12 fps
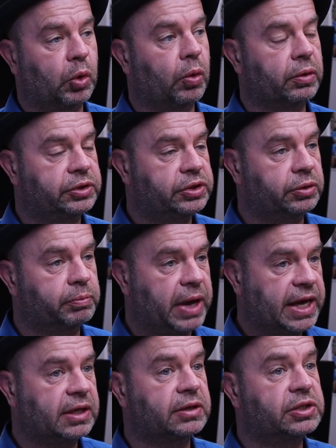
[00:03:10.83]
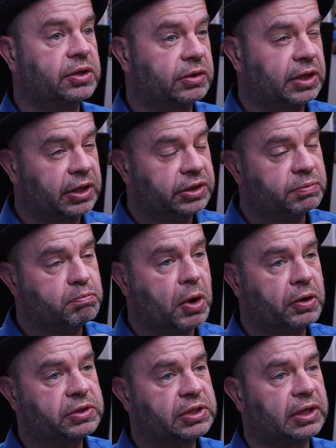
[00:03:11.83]
or to make it so that it's
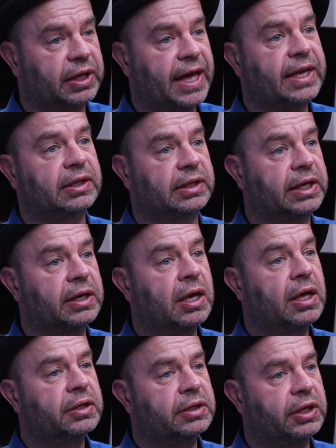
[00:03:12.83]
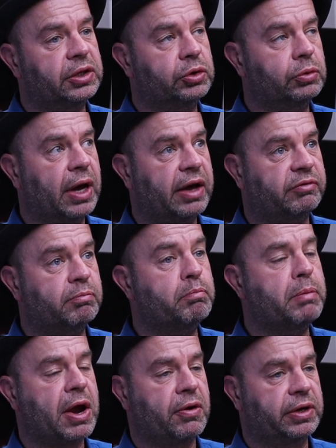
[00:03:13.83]
most likely that you have
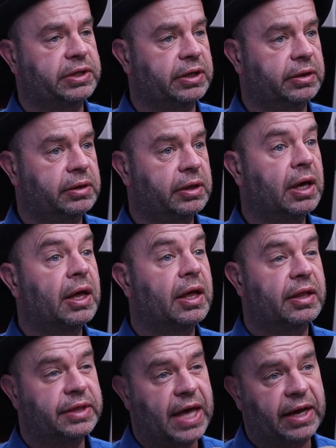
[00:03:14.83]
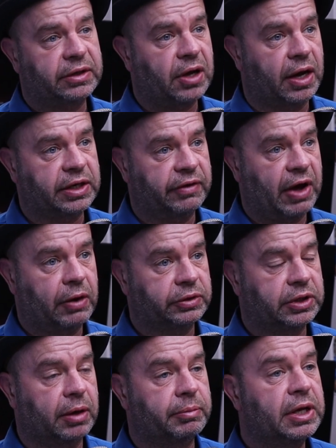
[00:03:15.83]
merited that kind of
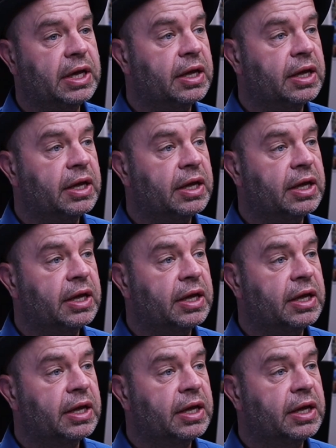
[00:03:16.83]
outcome?